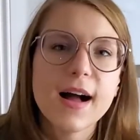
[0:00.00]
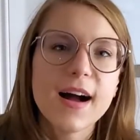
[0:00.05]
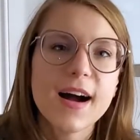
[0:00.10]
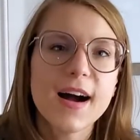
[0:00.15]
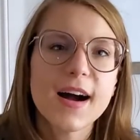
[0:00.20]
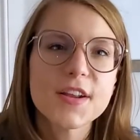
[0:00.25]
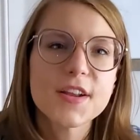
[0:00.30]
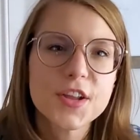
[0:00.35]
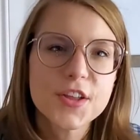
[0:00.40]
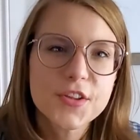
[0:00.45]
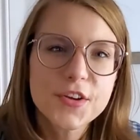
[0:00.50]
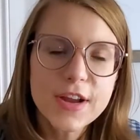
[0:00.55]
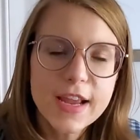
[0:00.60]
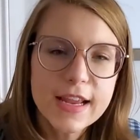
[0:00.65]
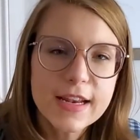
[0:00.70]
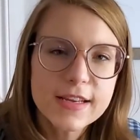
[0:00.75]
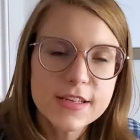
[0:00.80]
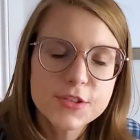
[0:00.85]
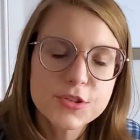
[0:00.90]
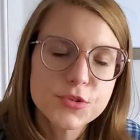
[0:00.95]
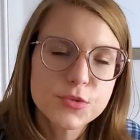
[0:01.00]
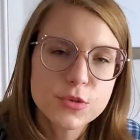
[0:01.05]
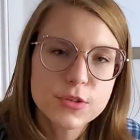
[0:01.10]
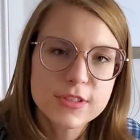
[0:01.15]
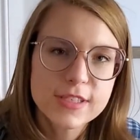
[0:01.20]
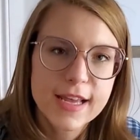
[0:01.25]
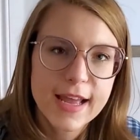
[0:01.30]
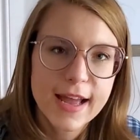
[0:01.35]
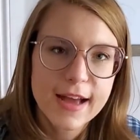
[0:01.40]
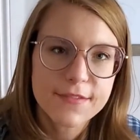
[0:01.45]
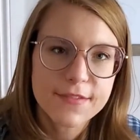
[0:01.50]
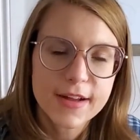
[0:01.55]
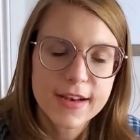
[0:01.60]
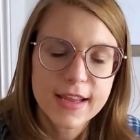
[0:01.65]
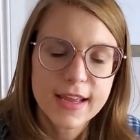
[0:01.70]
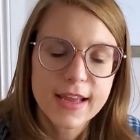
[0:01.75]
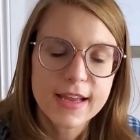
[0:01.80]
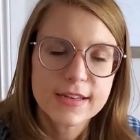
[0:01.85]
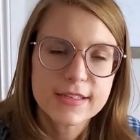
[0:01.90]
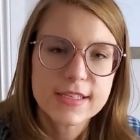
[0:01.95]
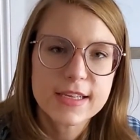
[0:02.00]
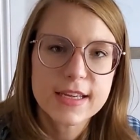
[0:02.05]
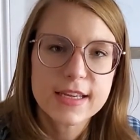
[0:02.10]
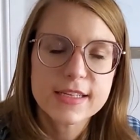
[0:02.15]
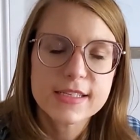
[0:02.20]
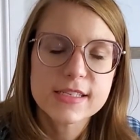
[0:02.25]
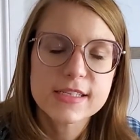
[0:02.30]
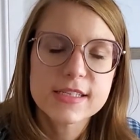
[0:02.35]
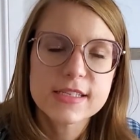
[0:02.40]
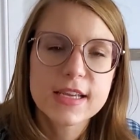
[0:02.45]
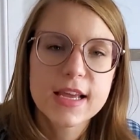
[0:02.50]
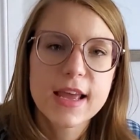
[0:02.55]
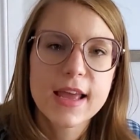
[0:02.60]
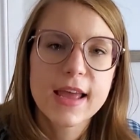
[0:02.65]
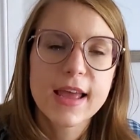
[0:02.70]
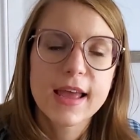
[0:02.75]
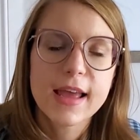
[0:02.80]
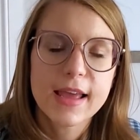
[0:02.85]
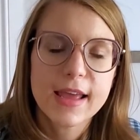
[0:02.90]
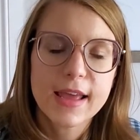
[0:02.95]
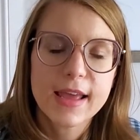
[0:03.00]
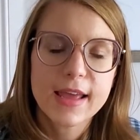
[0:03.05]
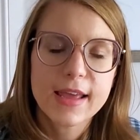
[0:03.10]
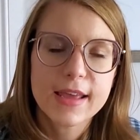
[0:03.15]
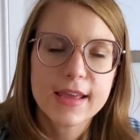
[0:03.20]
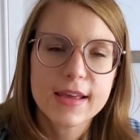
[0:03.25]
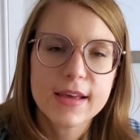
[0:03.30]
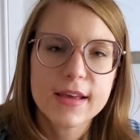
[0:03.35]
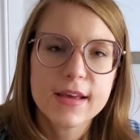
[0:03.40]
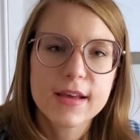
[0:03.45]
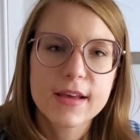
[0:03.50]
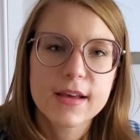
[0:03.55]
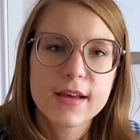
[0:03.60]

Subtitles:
Another handy tool to have on hand is a